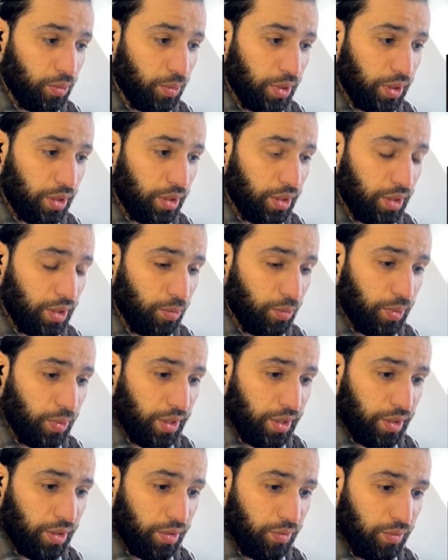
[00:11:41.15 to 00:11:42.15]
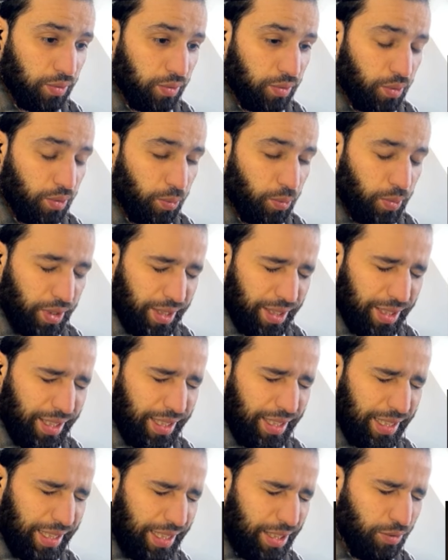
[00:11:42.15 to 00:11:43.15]
with
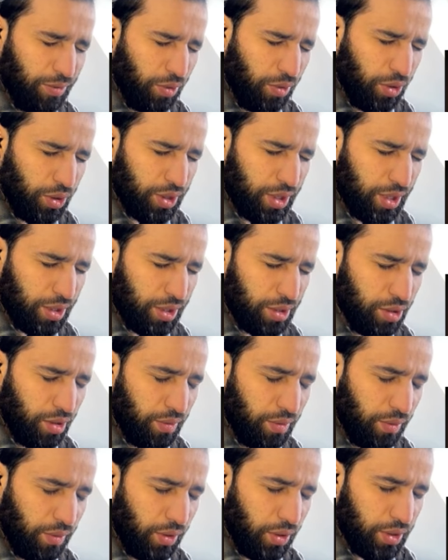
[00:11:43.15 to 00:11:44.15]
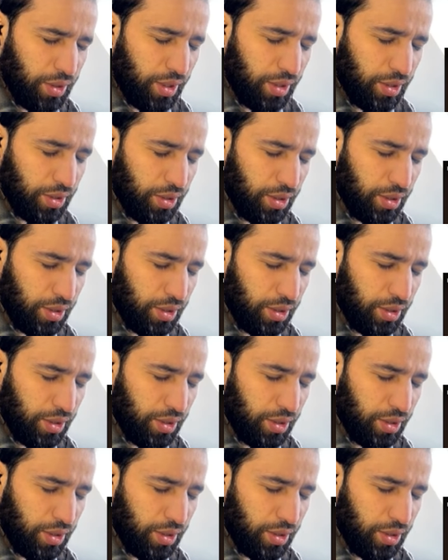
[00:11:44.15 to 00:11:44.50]
clean voice and soft voice, and